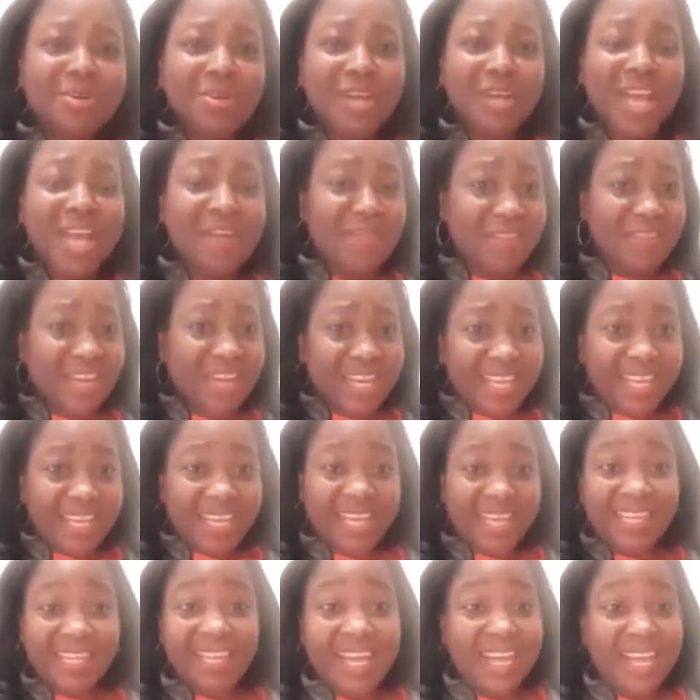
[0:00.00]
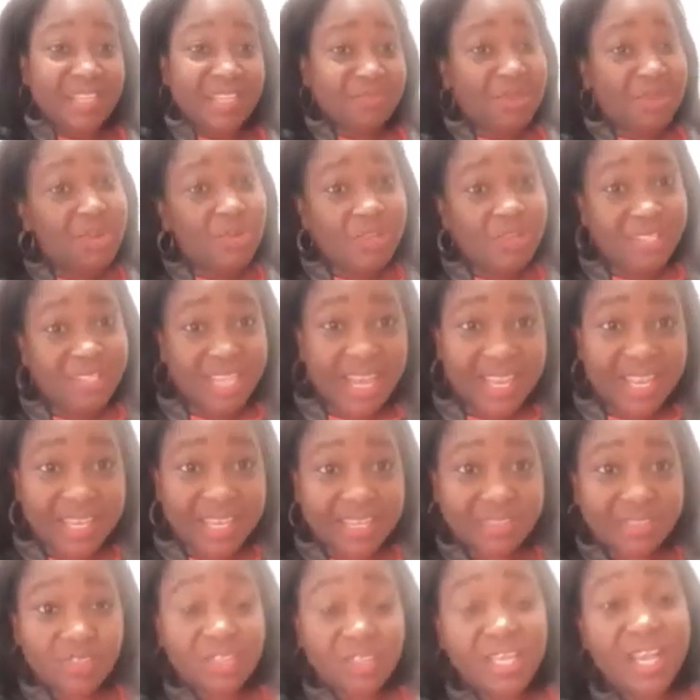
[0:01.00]
every day, and the husband got
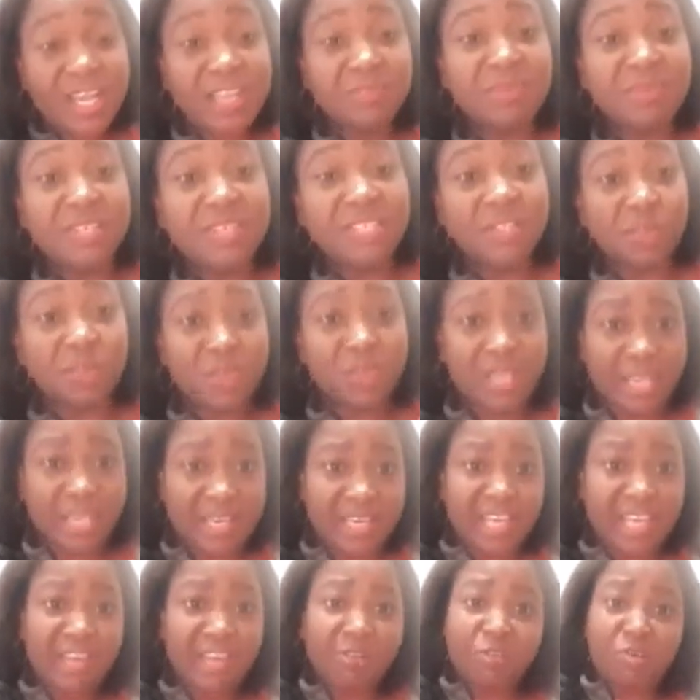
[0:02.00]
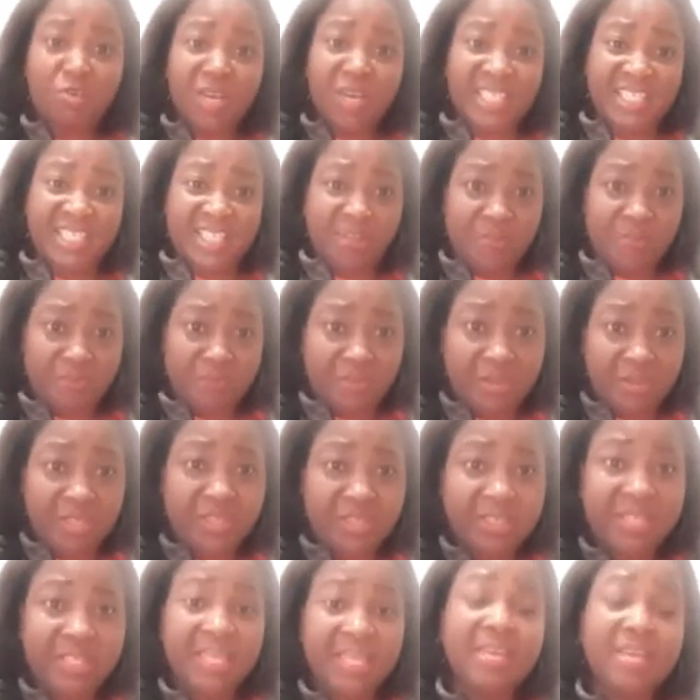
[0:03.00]
tired. So the husband said, okay, if you are
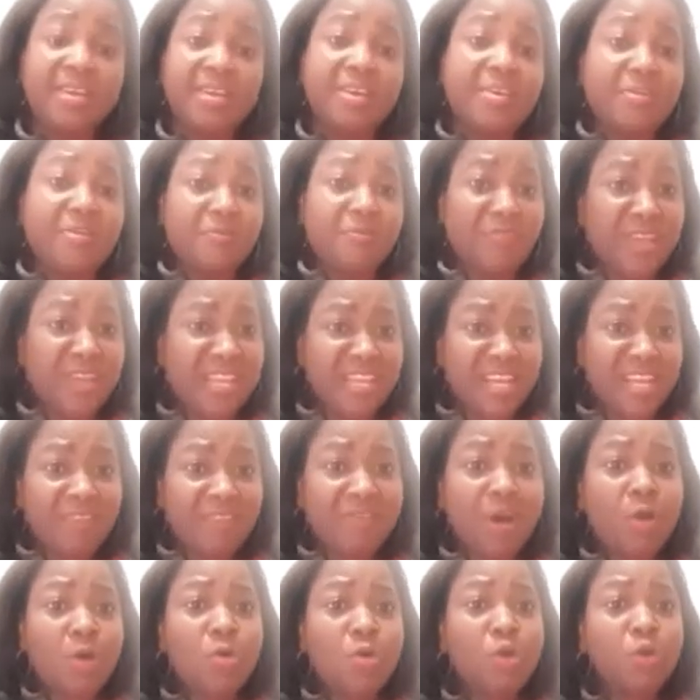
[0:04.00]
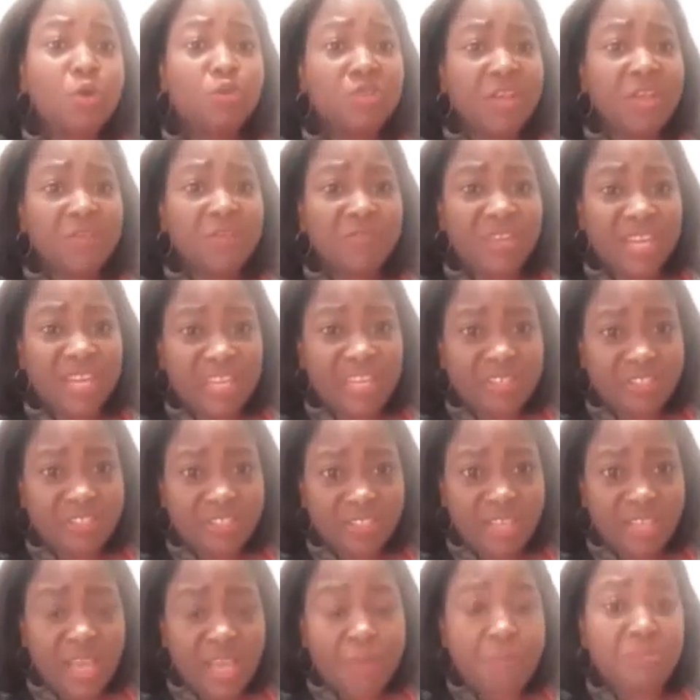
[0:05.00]
suffering, Fair enough, I'll go to the
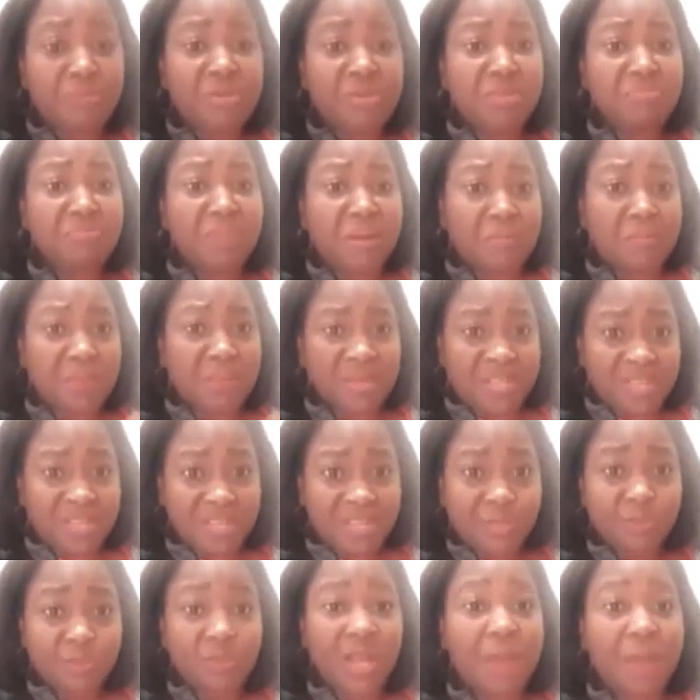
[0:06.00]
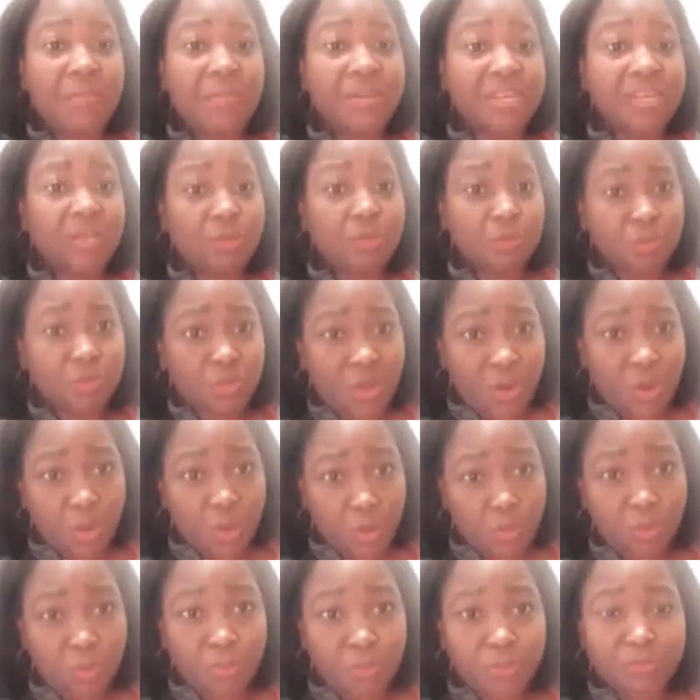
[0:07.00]
village and bring my mother to come and help you at
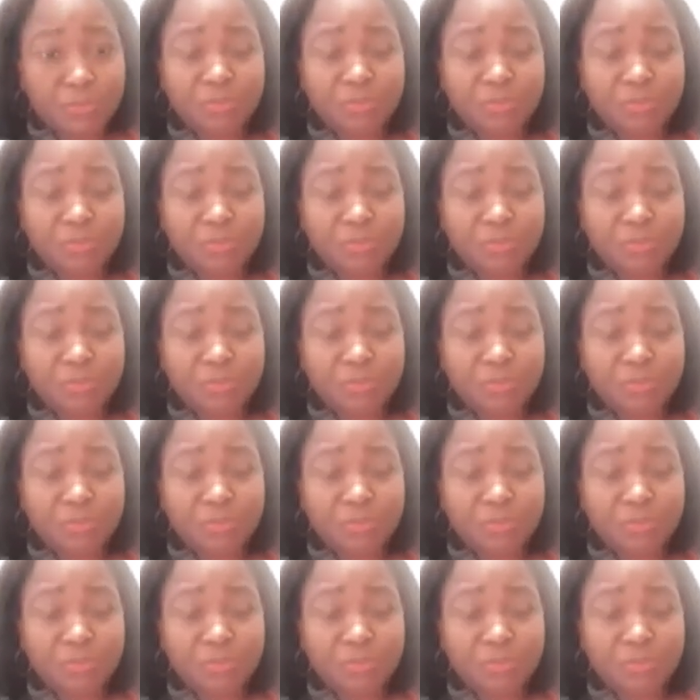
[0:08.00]
home.